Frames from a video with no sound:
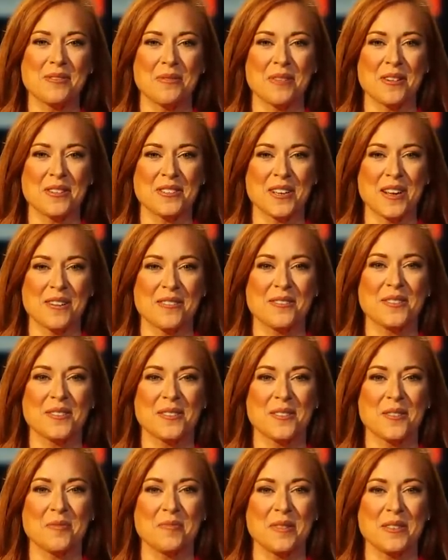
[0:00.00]
to our channel
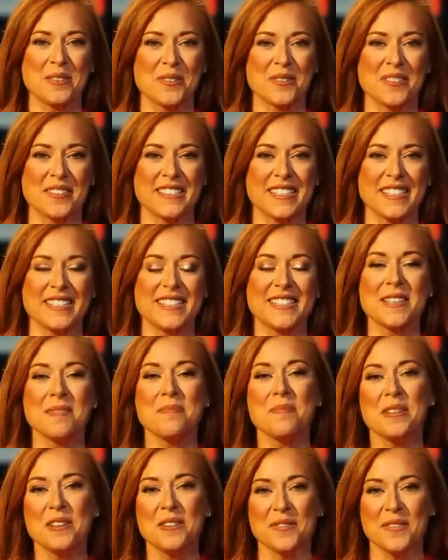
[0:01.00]
so you'll be sure to see
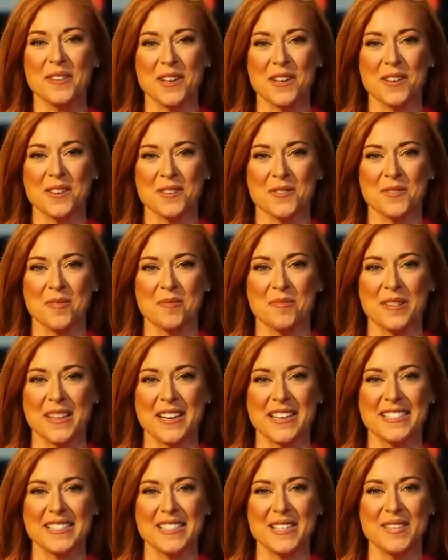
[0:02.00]
similar videos from
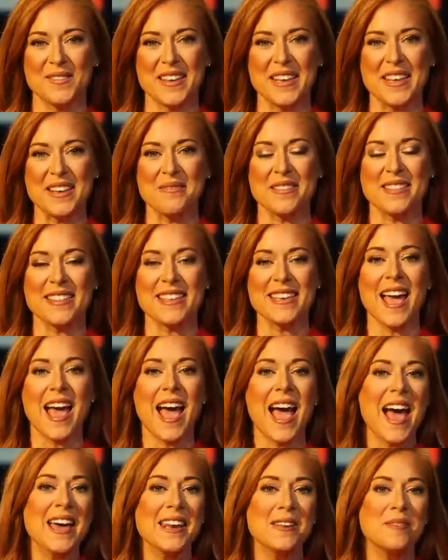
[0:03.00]
Blaze T V, with the
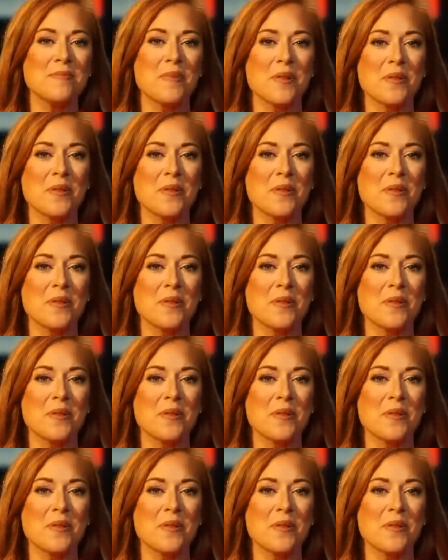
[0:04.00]
added